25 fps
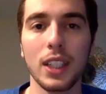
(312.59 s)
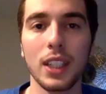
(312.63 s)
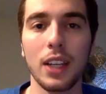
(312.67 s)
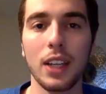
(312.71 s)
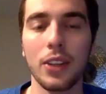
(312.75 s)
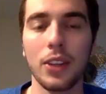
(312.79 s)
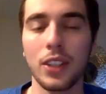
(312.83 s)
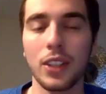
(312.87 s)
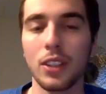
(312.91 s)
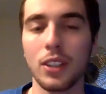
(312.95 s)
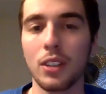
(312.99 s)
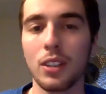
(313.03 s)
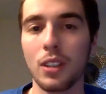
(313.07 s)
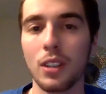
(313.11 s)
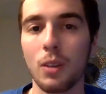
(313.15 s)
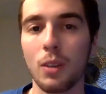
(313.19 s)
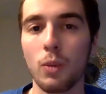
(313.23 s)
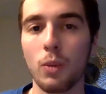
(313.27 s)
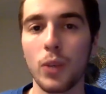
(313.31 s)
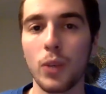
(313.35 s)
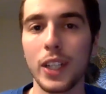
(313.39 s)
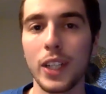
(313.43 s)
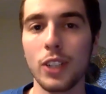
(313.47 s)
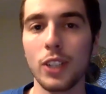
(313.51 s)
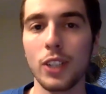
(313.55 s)
I think they're going to
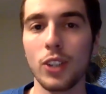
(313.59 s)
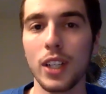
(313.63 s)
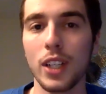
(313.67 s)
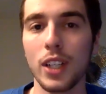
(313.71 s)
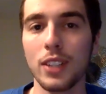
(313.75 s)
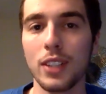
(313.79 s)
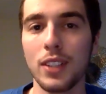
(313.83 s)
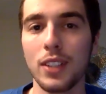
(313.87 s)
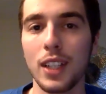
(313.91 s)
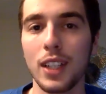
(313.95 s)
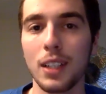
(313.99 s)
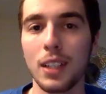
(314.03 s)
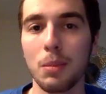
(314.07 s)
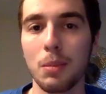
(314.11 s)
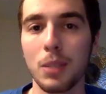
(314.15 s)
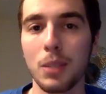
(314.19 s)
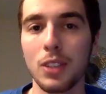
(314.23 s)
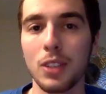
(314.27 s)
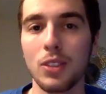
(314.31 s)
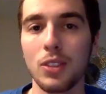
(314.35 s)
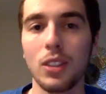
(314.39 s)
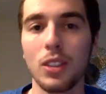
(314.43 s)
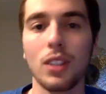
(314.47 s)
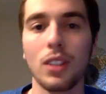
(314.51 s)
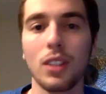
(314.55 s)
franchise take him
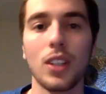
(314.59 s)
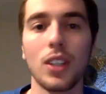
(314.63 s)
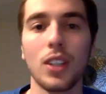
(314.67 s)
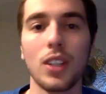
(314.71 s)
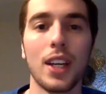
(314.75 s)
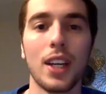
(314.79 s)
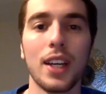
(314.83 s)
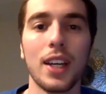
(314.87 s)
this year,